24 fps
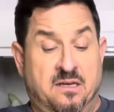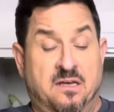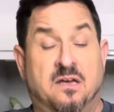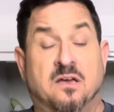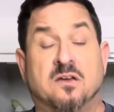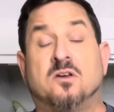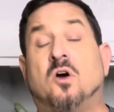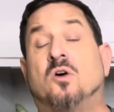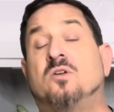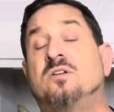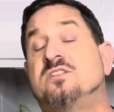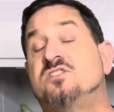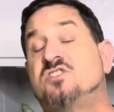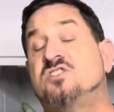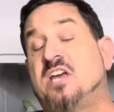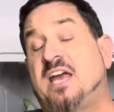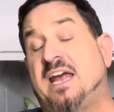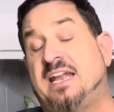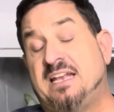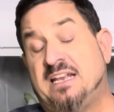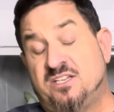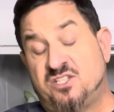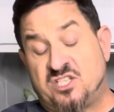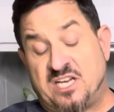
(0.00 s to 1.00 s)
go to
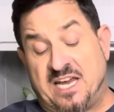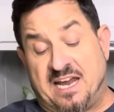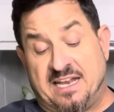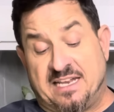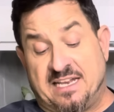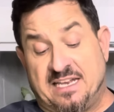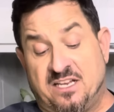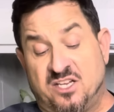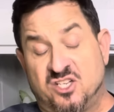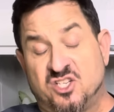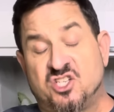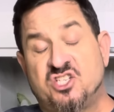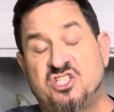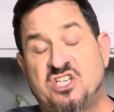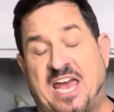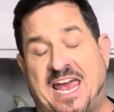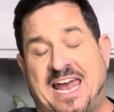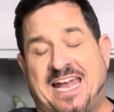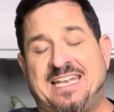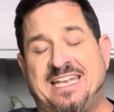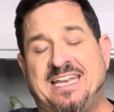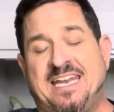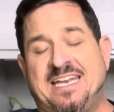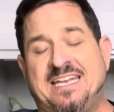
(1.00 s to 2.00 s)
Shannon
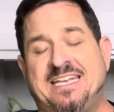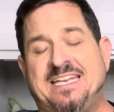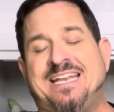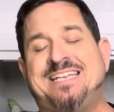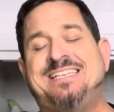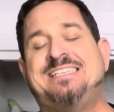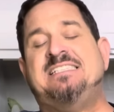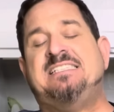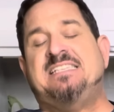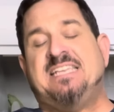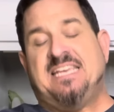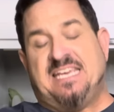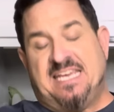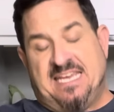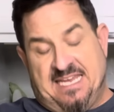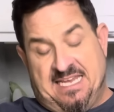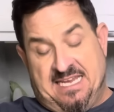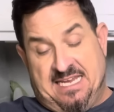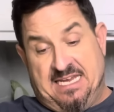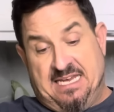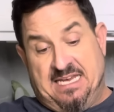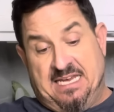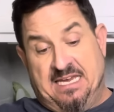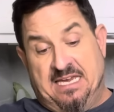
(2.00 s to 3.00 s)

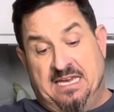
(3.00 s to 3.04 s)
D.